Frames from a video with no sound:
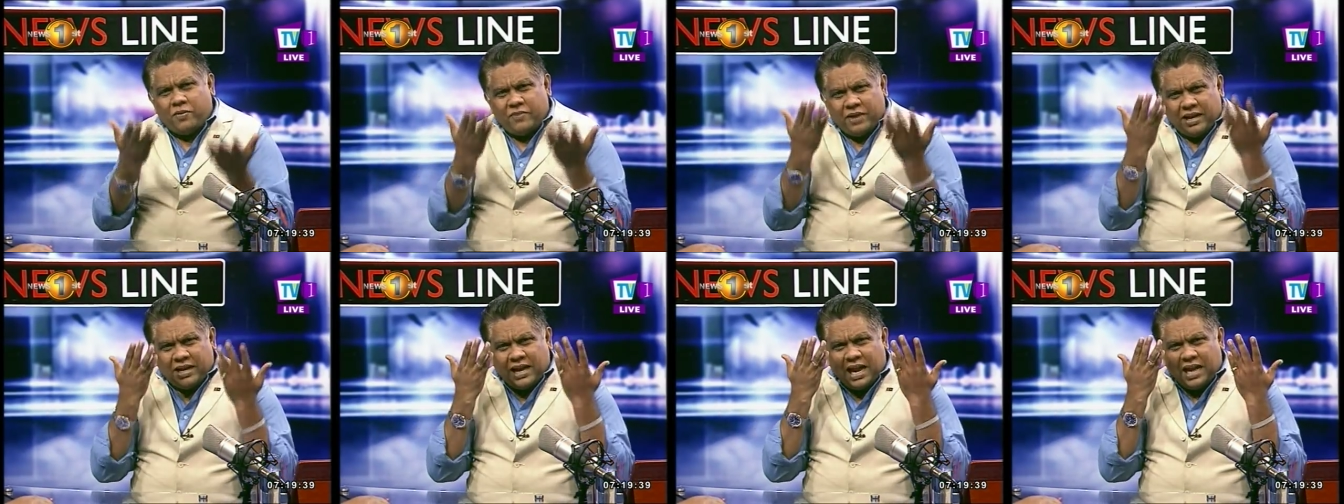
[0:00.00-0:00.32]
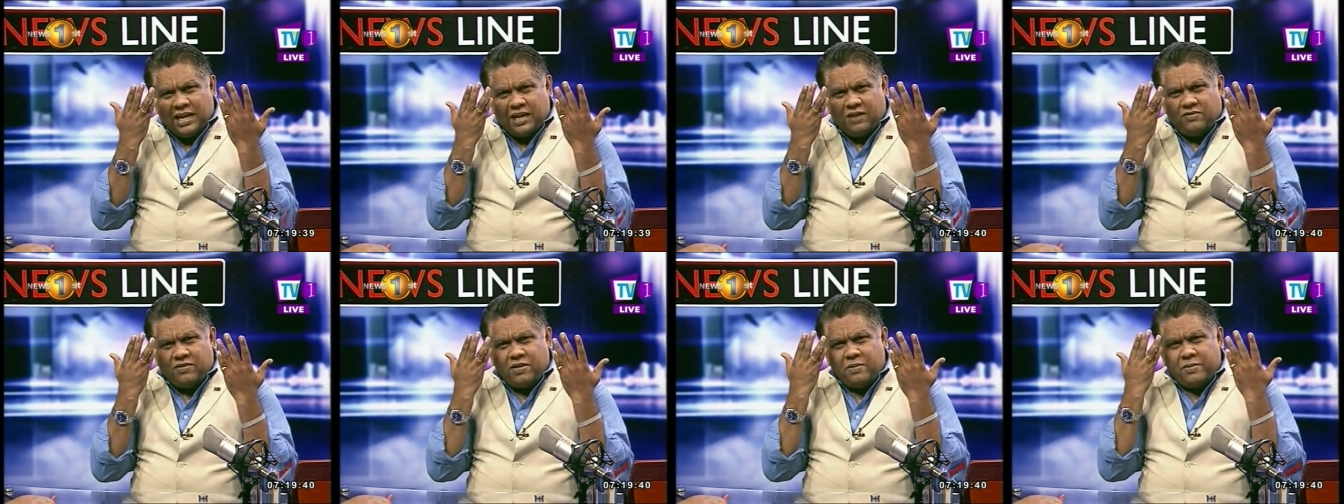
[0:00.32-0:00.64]
we
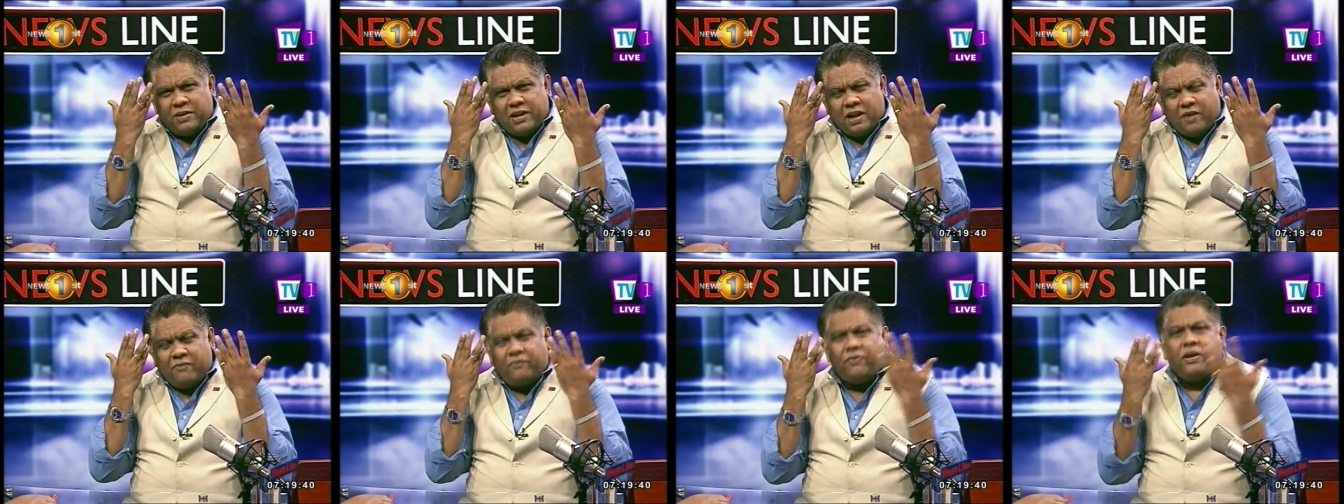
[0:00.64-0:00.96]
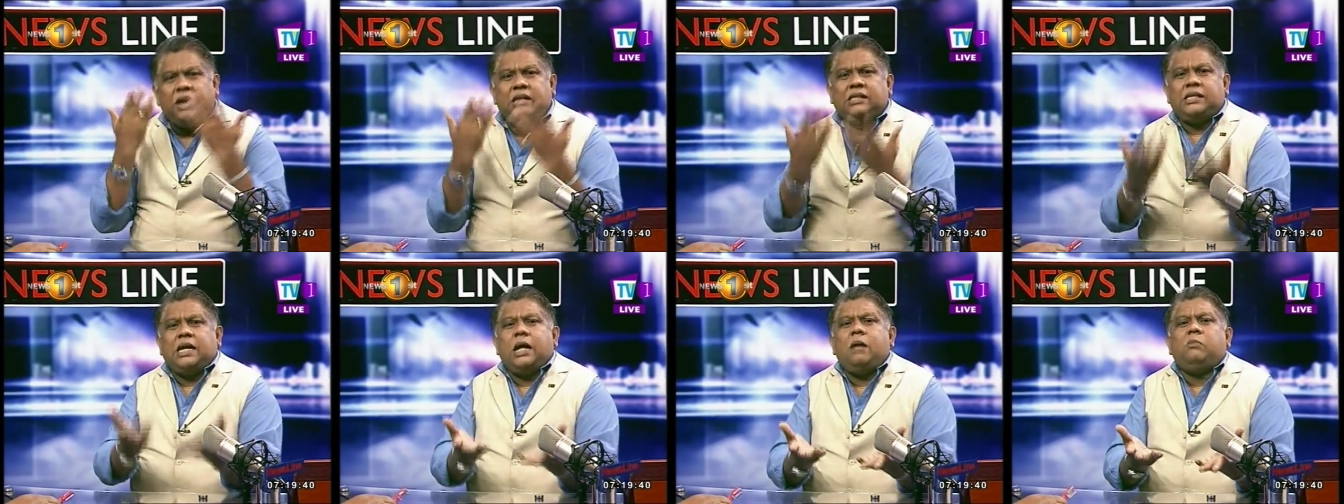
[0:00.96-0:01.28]
can give them enough
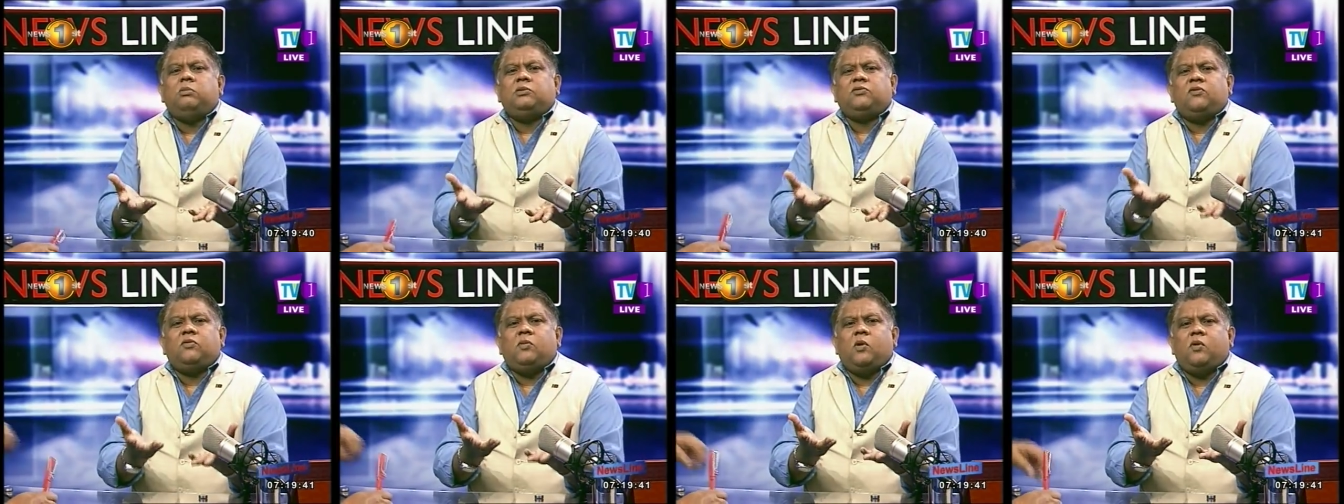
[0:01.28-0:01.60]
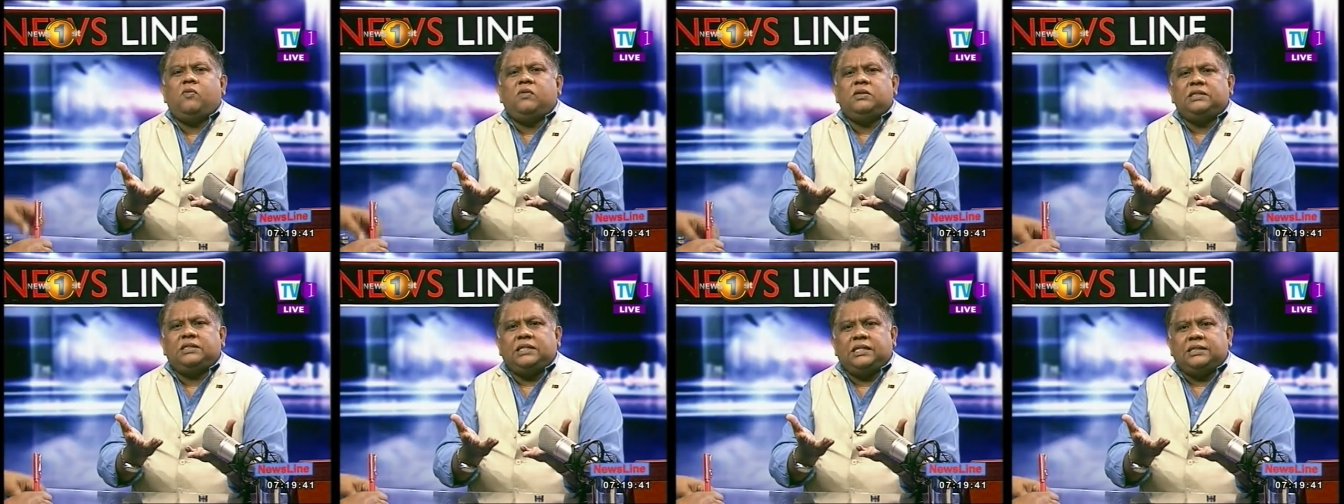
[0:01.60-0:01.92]
examples from
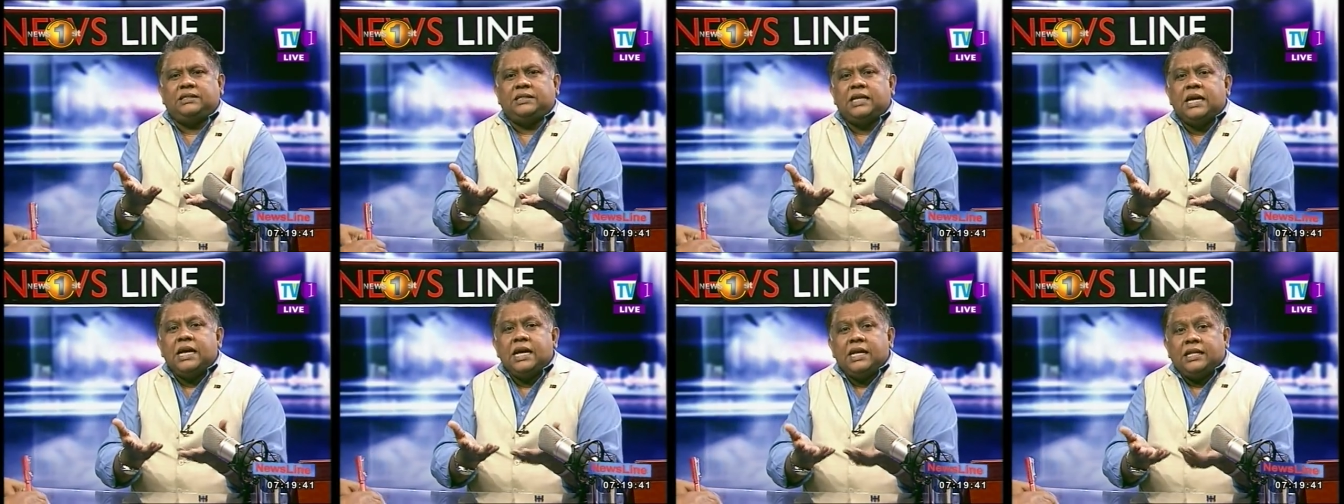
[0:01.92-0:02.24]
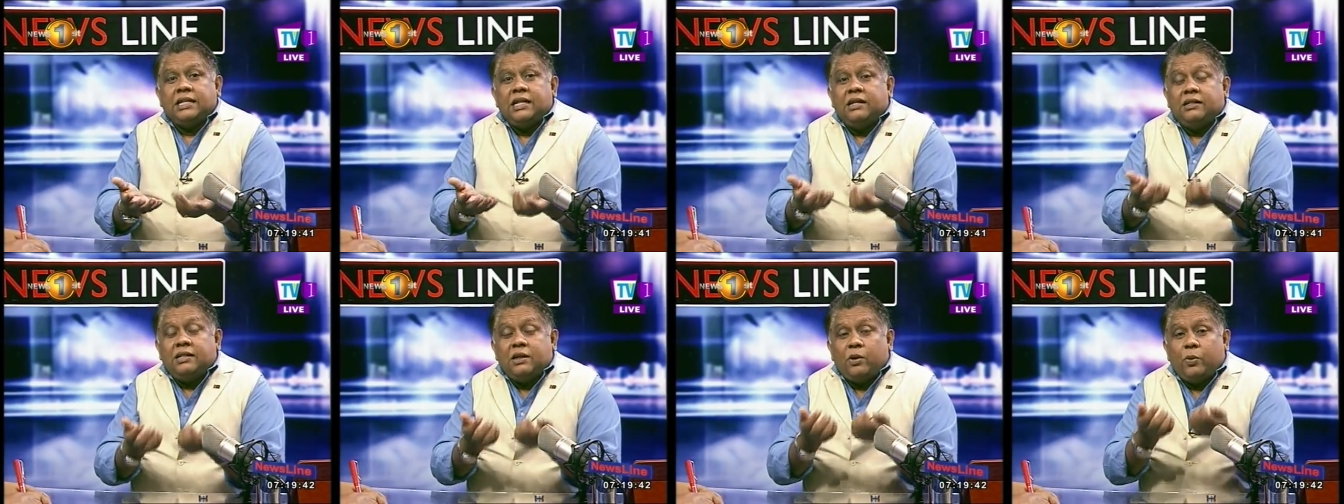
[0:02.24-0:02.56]
overseas. Mm,
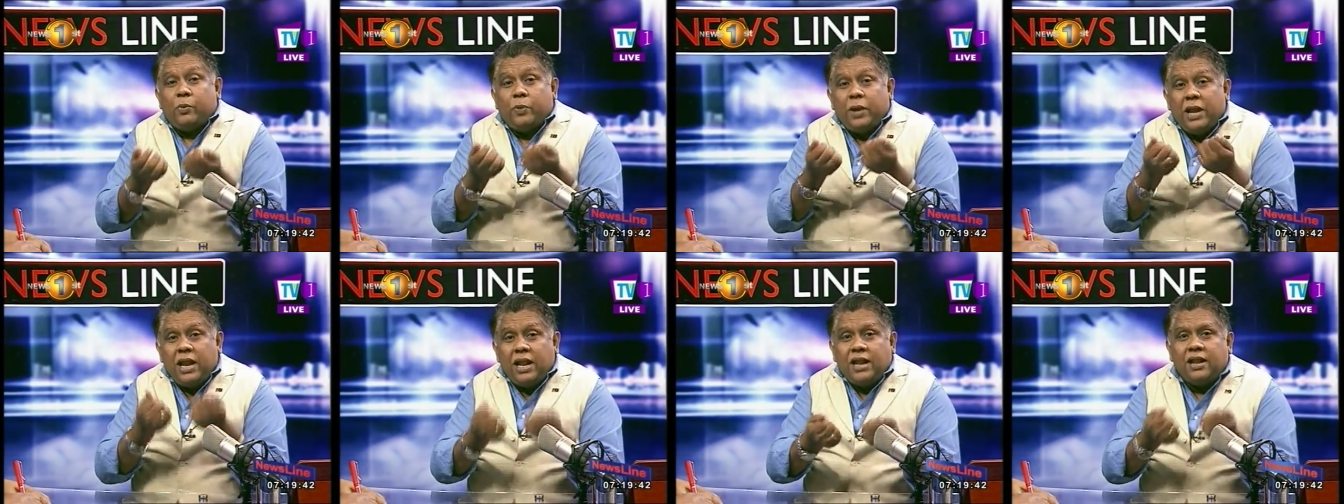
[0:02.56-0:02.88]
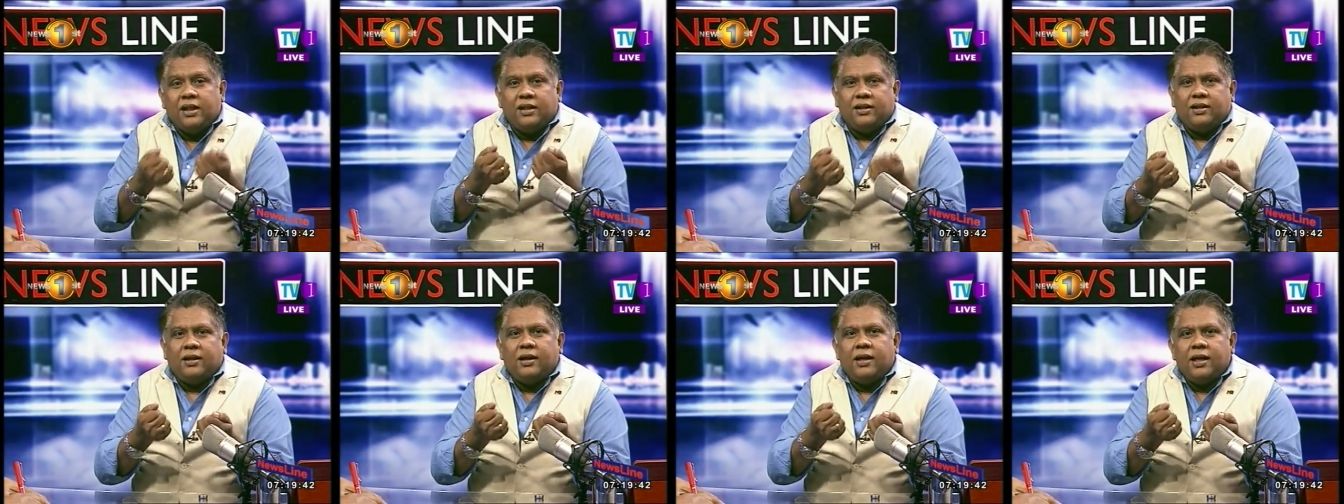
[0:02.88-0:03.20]
mm. The, the
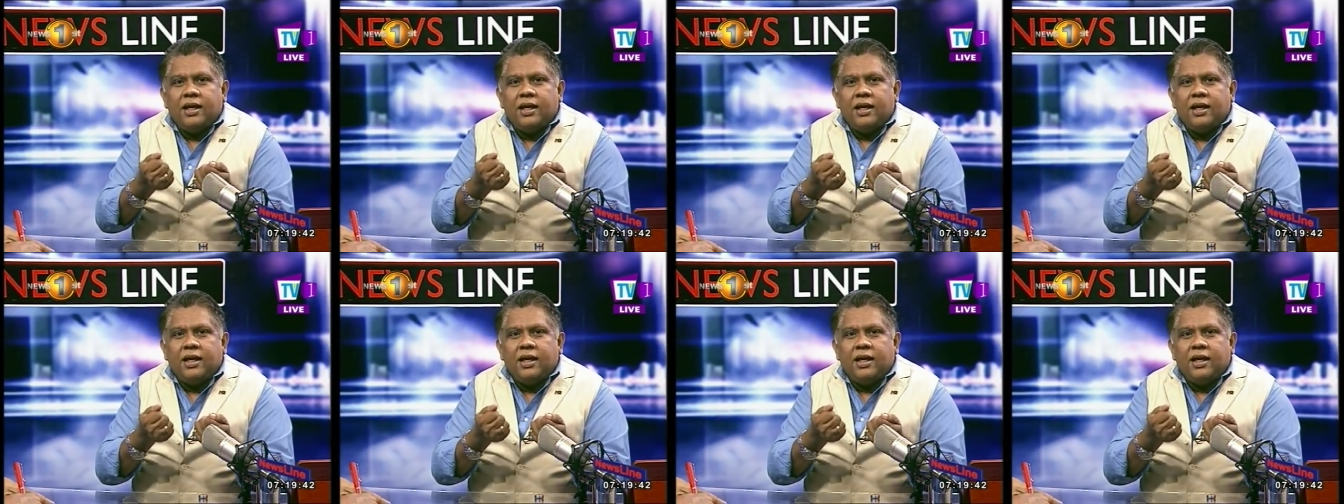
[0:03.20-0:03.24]
will,